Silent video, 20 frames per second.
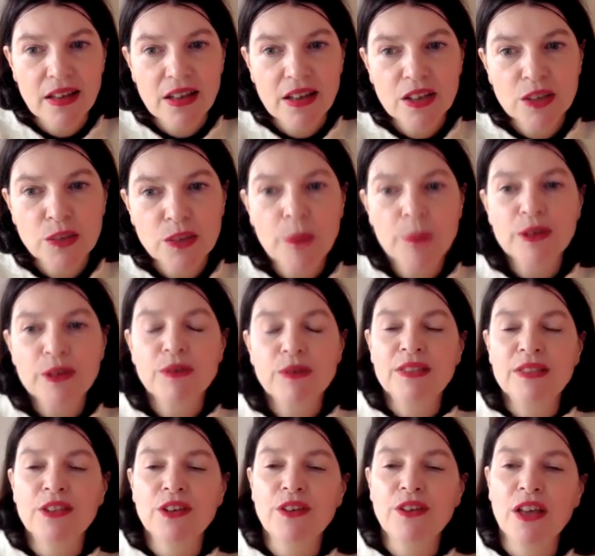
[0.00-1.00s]
Because when we
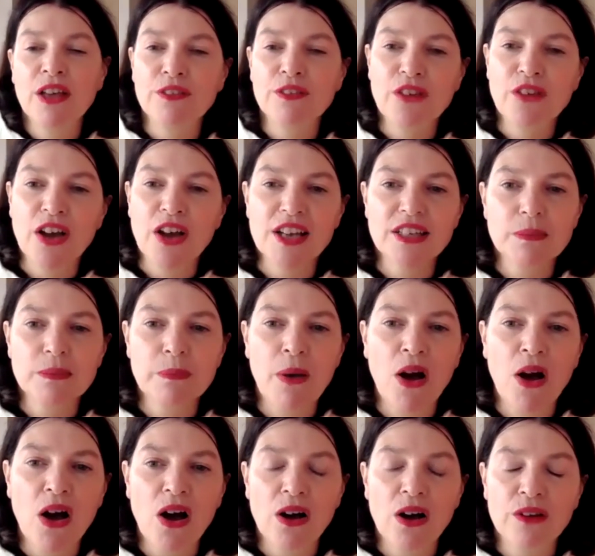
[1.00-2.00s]
in the in the first
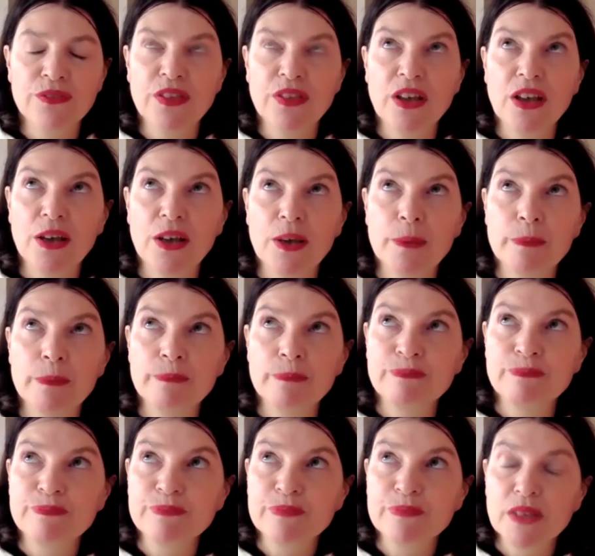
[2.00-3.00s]
part of um,
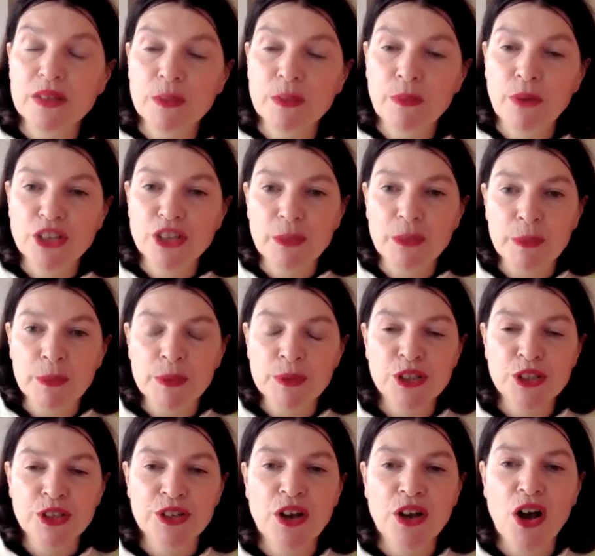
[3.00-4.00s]
the project, when we were
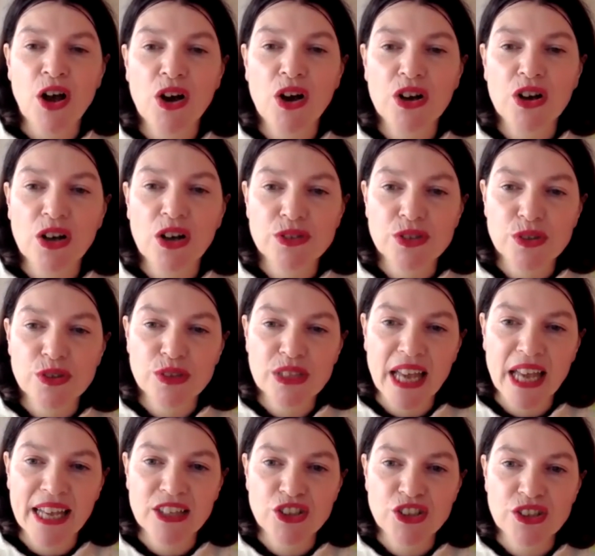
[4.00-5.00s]
doing our
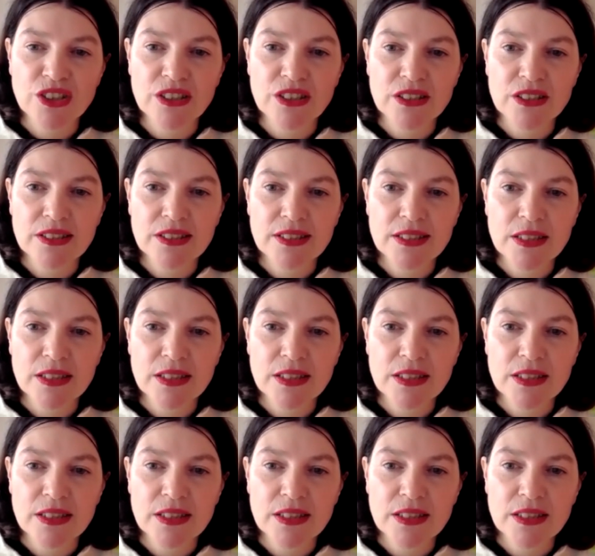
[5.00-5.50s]
consultations,